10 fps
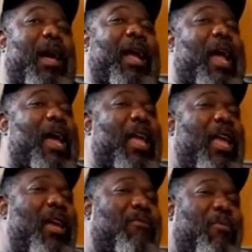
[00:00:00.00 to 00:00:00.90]
I got
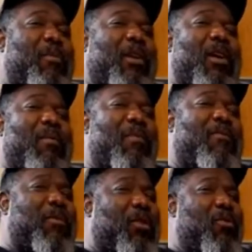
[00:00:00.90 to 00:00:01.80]
heat from the company
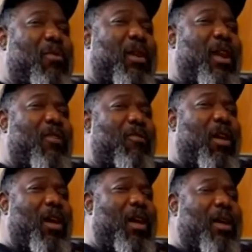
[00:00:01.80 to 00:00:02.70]
for doing that or
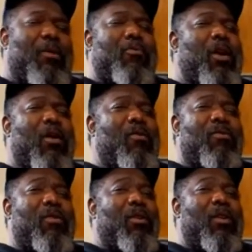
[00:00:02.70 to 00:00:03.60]
not. I don't
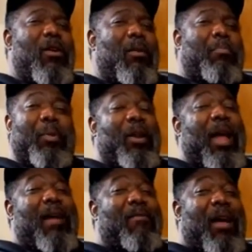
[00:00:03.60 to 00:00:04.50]
know. But
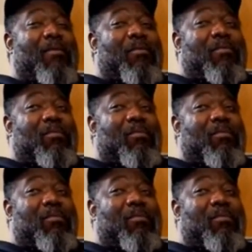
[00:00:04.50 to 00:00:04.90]
I, I,